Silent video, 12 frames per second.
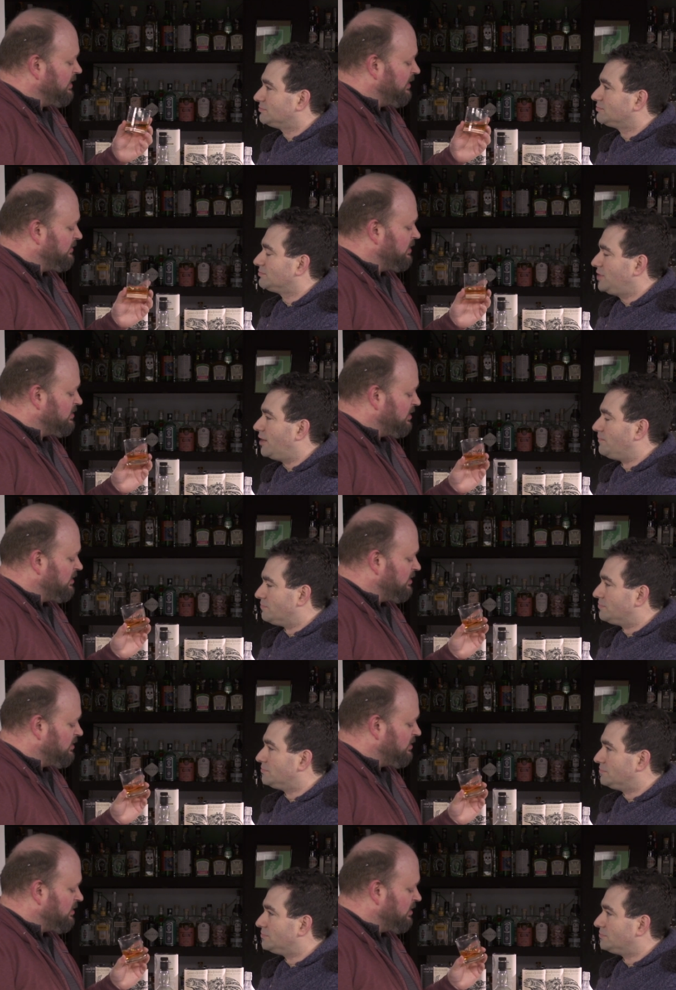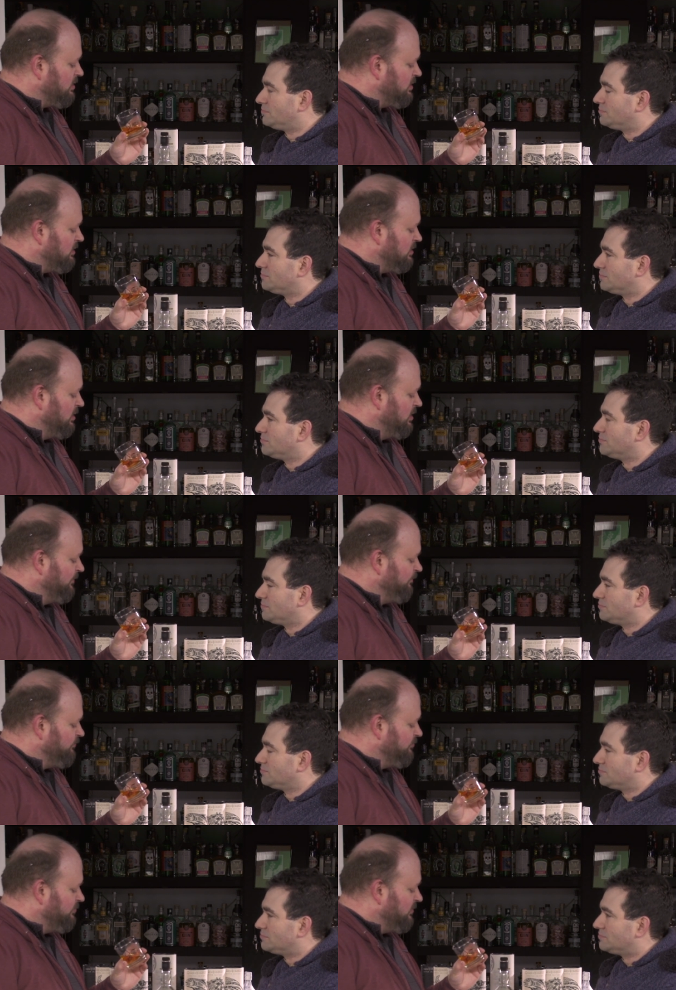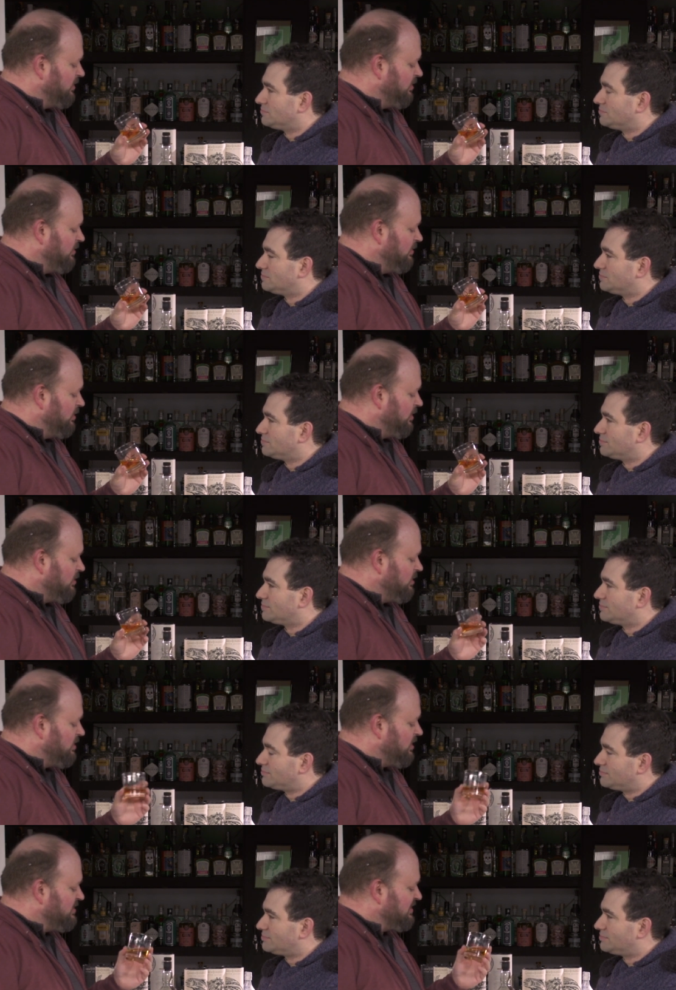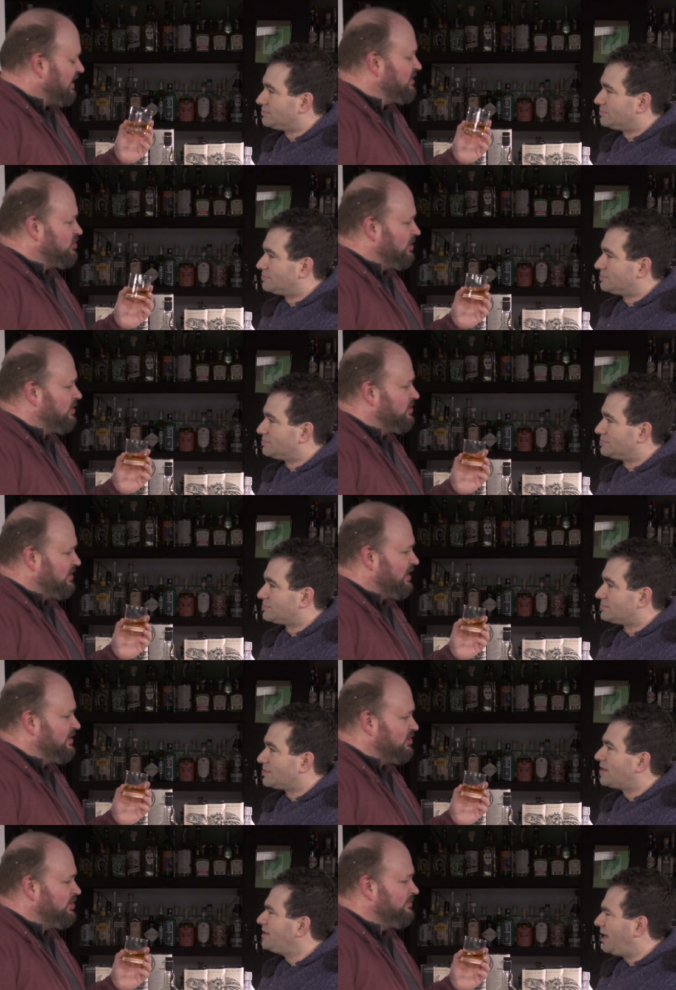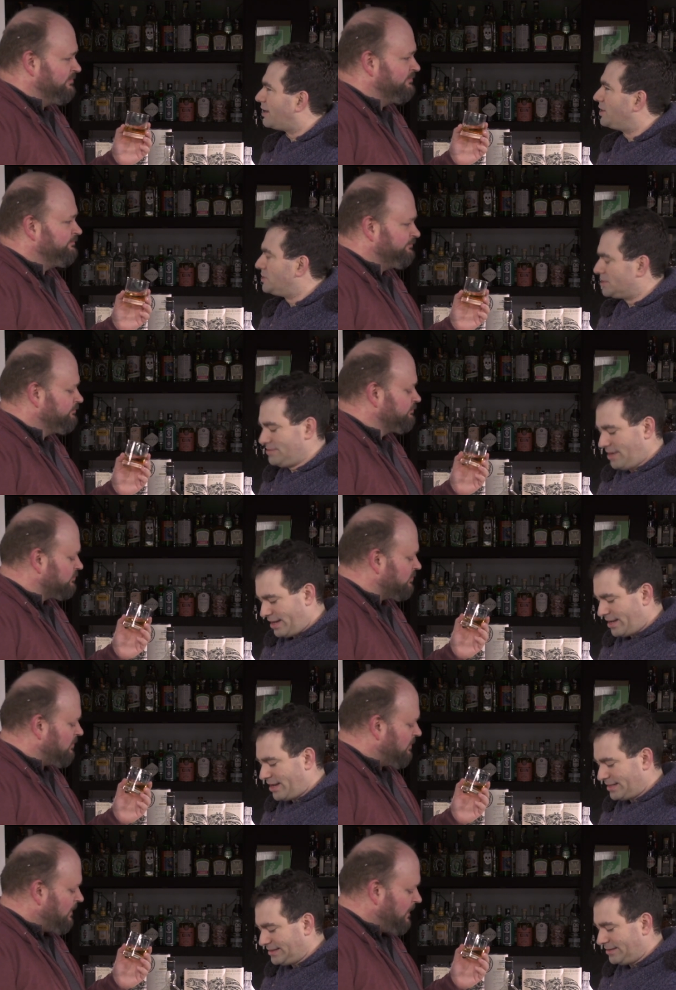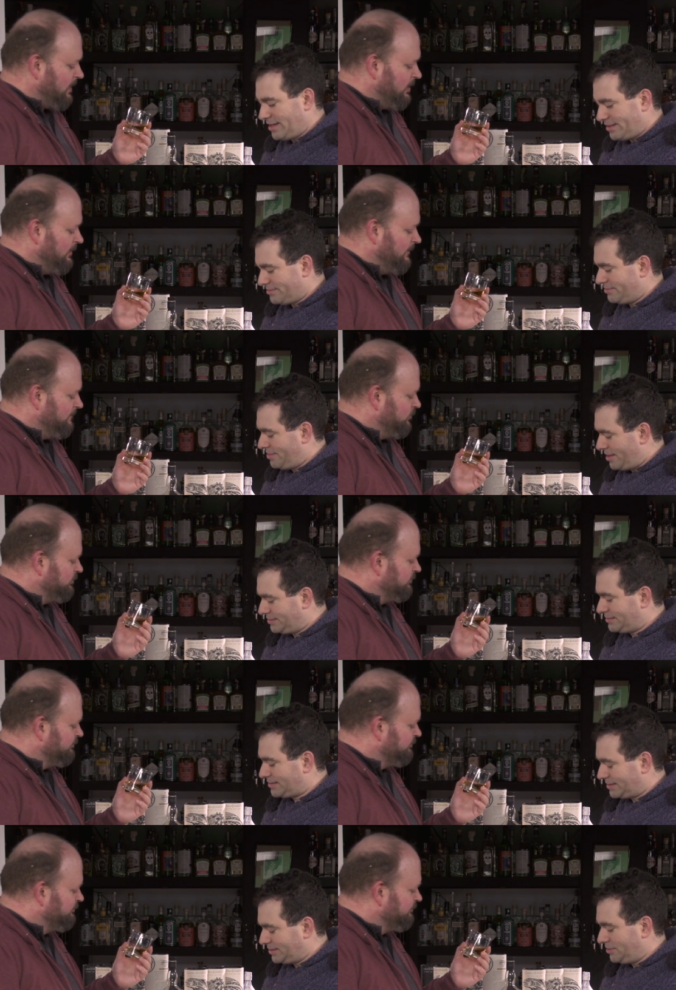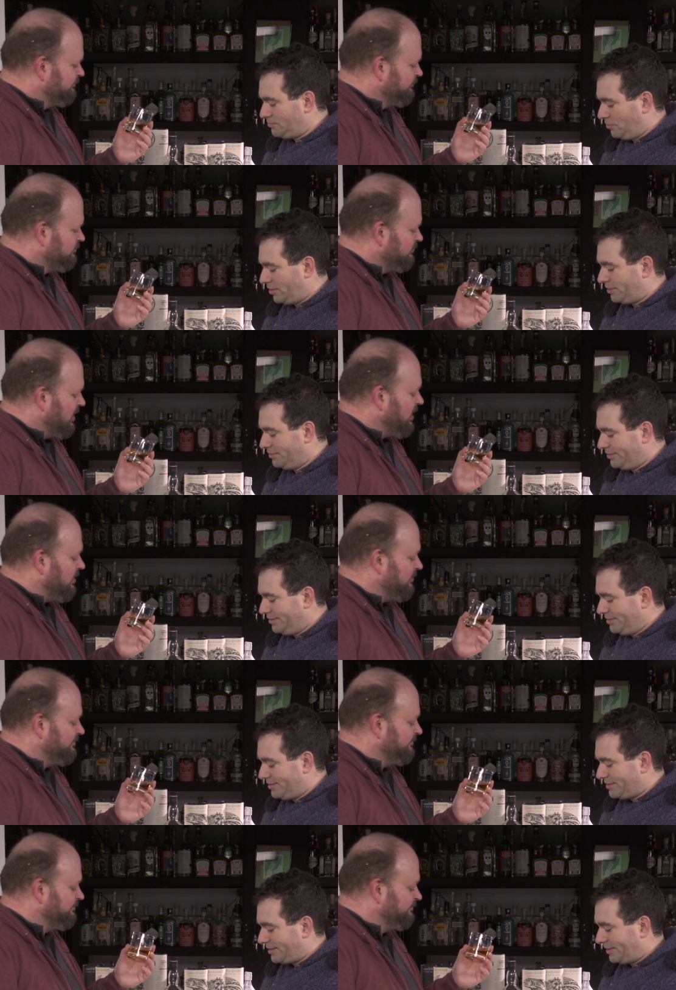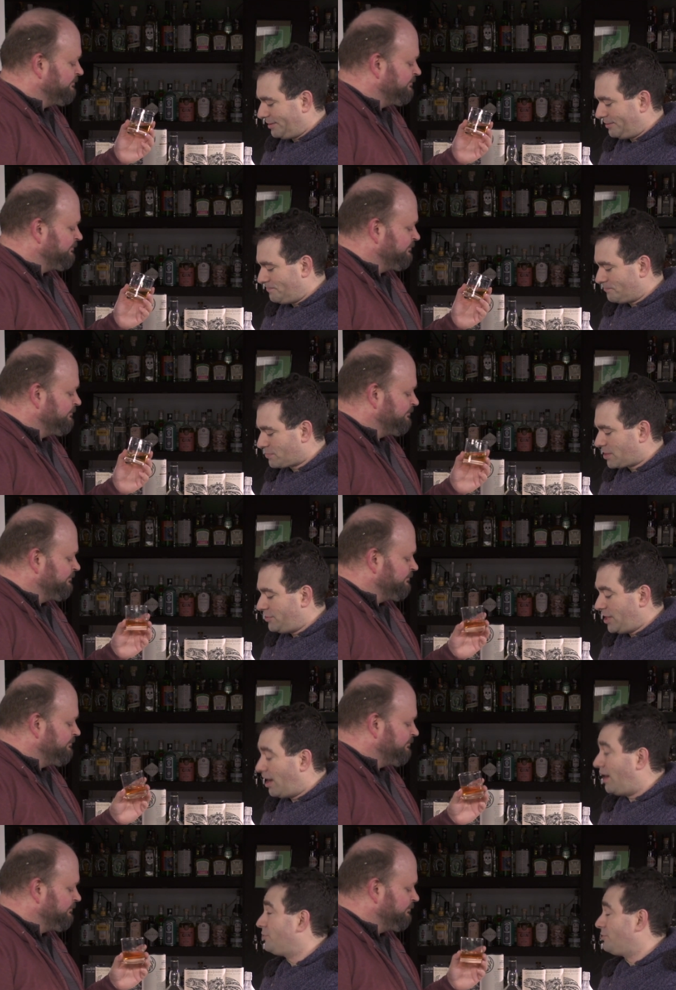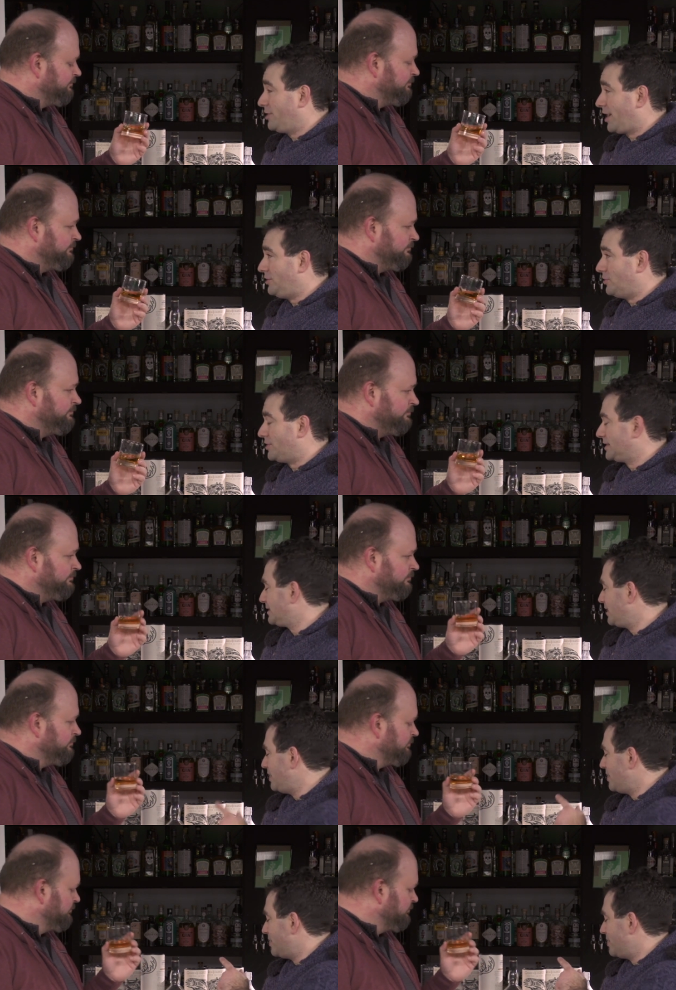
Speaker 1: like
Speaker 2: that. That's a good
Speaker 1: non-Scotch drinker Scotch.
Speaker 2: Yeah, a good. I say that sounds a good point. Yeah. The other thing I noticed